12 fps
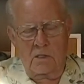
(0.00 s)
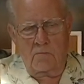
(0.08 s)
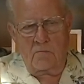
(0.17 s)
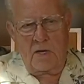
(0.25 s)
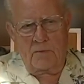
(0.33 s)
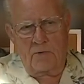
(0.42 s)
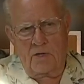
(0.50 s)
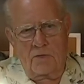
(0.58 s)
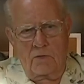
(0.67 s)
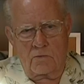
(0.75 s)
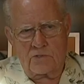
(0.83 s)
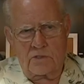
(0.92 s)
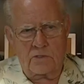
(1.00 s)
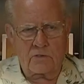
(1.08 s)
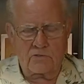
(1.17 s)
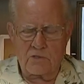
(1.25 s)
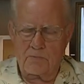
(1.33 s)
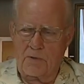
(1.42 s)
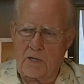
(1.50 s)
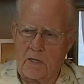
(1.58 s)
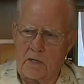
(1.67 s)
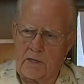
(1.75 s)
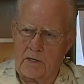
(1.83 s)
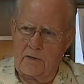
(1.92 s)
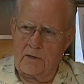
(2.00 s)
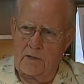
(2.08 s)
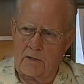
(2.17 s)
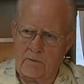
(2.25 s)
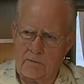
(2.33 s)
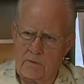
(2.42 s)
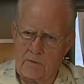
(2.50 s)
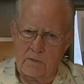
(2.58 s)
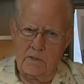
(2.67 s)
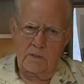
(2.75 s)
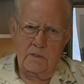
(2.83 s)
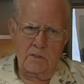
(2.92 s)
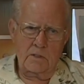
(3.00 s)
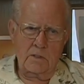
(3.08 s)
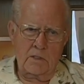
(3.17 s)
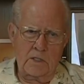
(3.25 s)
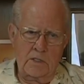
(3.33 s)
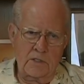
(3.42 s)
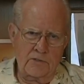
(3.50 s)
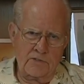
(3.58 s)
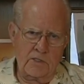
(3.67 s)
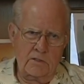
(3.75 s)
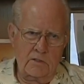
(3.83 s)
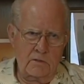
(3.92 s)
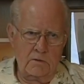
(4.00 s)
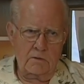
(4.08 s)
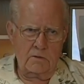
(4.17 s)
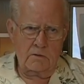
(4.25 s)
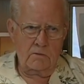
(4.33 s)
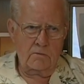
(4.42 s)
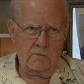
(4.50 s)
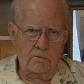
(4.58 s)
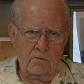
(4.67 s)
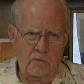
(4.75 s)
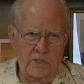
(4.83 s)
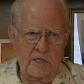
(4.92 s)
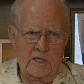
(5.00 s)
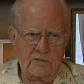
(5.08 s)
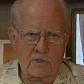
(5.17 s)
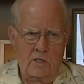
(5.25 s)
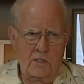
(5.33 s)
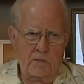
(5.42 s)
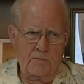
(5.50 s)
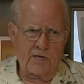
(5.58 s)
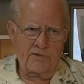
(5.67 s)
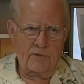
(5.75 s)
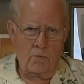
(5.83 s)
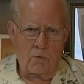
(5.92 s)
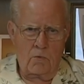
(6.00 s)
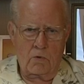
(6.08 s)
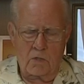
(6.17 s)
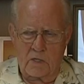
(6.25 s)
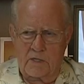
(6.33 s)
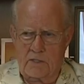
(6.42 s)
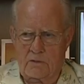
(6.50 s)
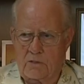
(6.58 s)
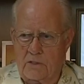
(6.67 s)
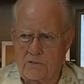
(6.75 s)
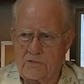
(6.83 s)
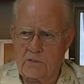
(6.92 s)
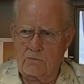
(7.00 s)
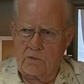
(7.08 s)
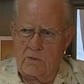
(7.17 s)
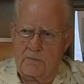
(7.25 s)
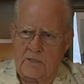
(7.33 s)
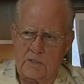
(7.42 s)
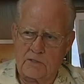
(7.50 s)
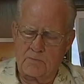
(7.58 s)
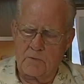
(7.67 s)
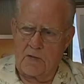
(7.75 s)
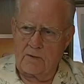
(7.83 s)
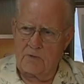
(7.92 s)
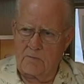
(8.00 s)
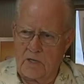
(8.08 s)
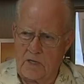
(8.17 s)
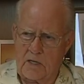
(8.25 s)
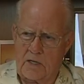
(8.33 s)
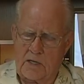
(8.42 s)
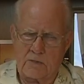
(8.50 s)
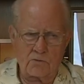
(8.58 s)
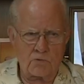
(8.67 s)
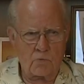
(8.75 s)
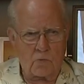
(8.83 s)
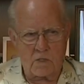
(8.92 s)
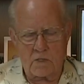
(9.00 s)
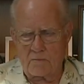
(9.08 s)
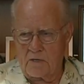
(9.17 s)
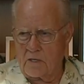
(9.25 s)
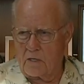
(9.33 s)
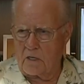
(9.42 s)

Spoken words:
My brother was in the supply area, and he said, we got talking about the war later, and he said, well, the biggest problem I had was worrying about an